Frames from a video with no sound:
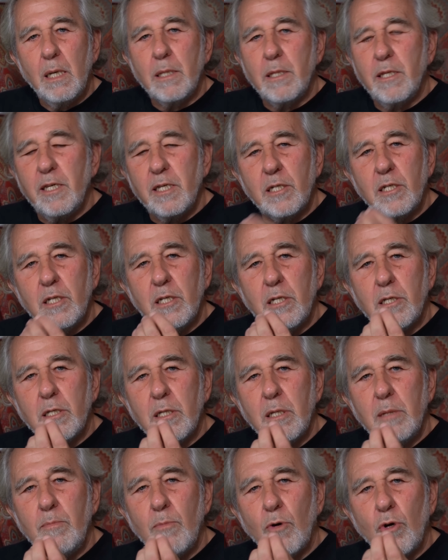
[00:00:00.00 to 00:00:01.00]
This is
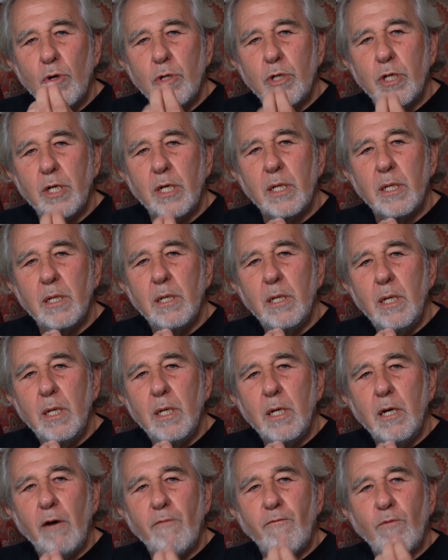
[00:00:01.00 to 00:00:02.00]
the merging
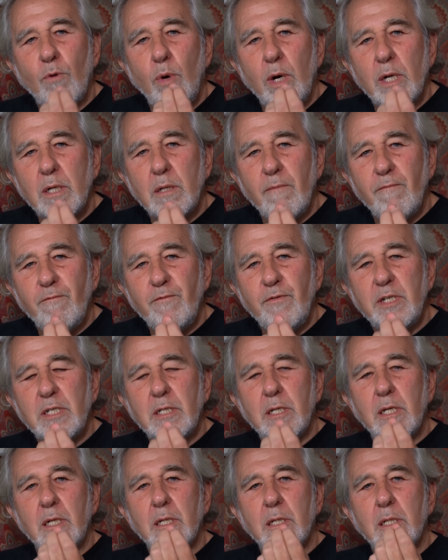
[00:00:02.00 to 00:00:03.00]
of quantum
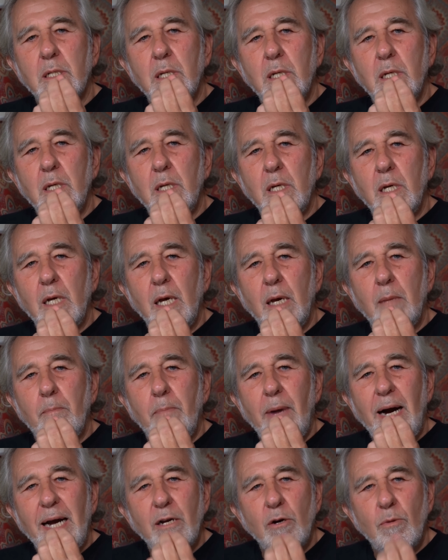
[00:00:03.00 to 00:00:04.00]
physics and
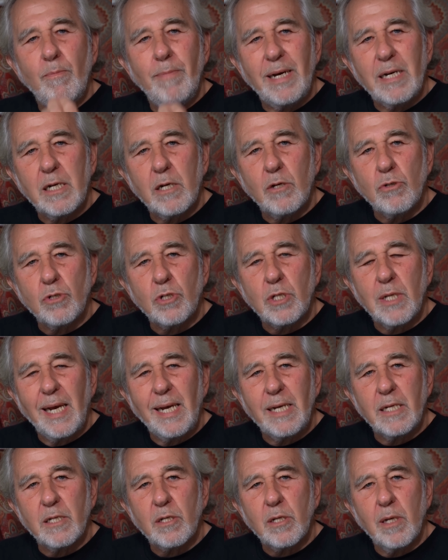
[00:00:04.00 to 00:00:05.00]
biomedical
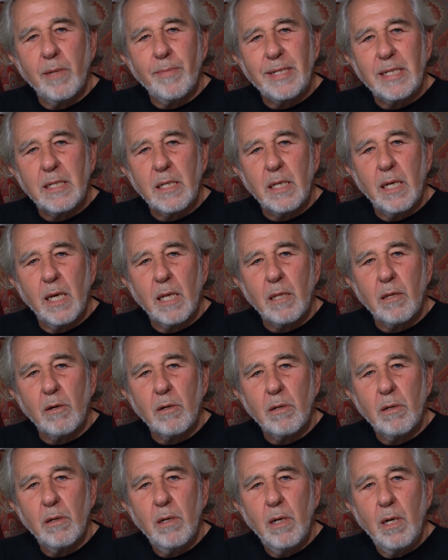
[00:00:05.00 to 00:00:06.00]
science coming
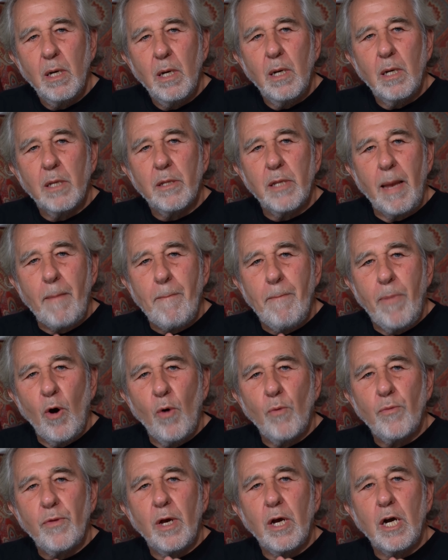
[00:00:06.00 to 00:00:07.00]
together. They
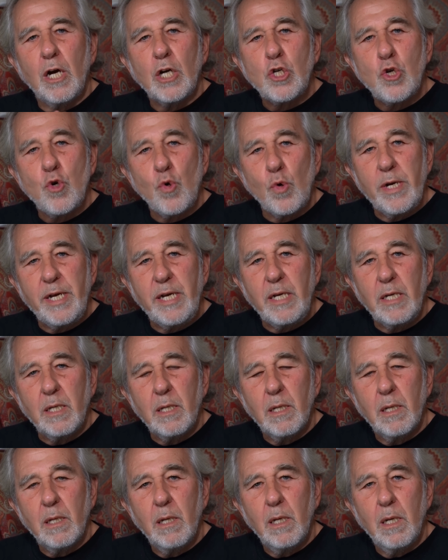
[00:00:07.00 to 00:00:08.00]
both agree.
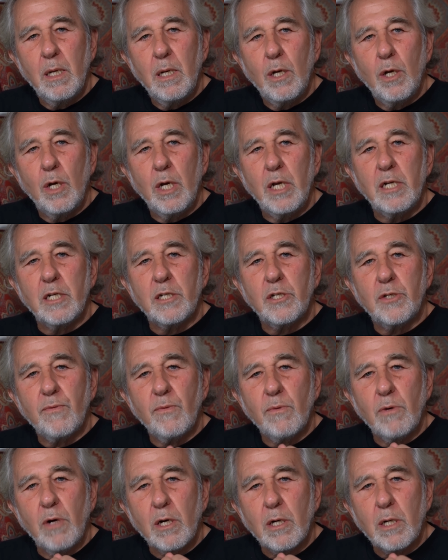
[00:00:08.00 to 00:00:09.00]
It is
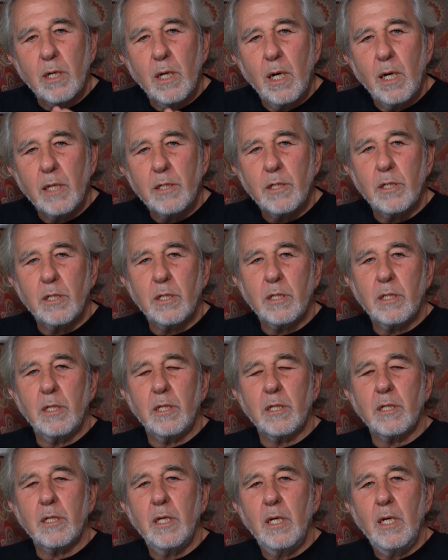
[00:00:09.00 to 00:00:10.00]
through our
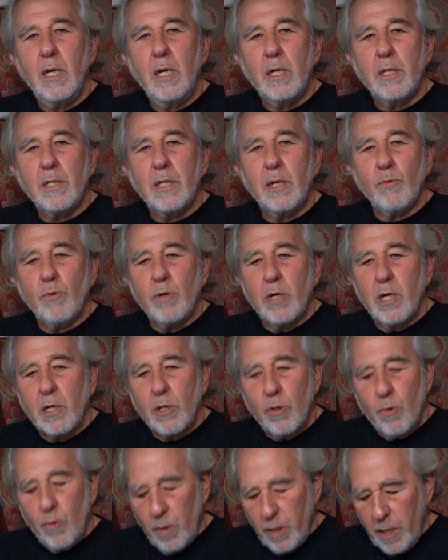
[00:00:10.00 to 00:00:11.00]
consciousness that we are
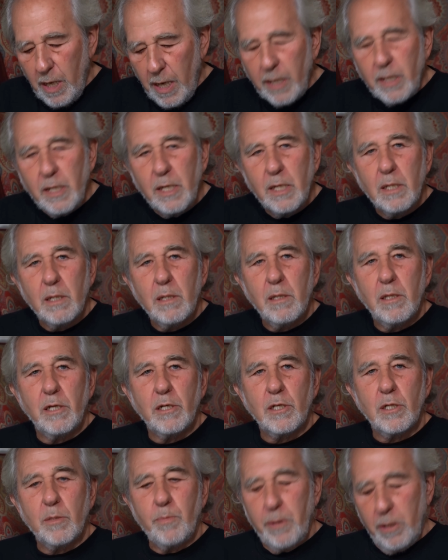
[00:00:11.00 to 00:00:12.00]
creating the
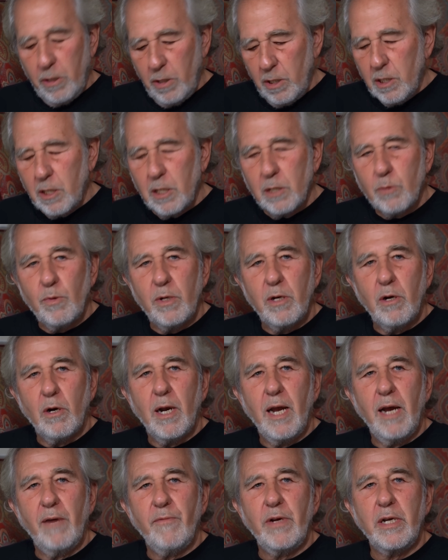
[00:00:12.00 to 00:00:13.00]
experiences we are
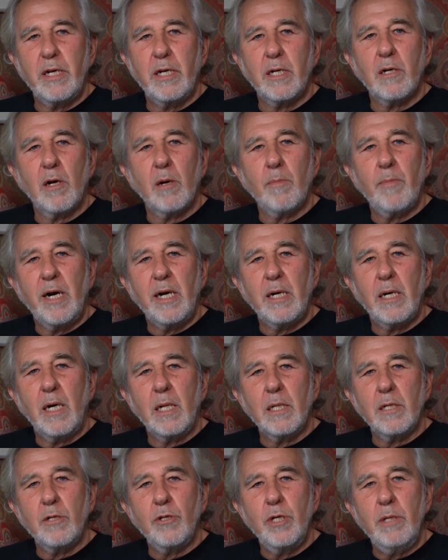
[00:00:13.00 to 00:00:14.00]
having in our
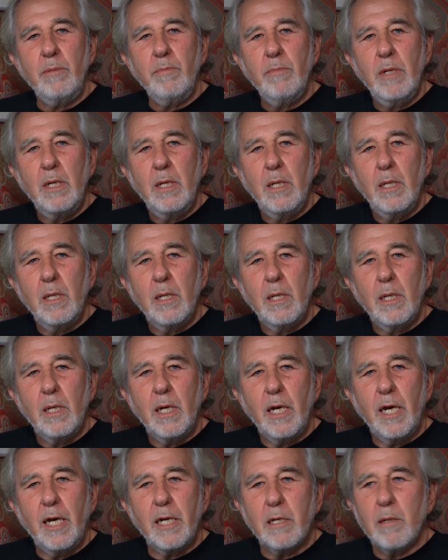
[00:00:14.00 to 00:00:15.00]
biology
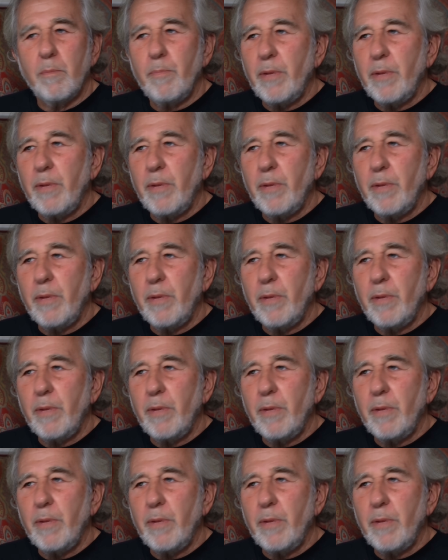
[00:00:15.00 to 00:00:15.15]
and the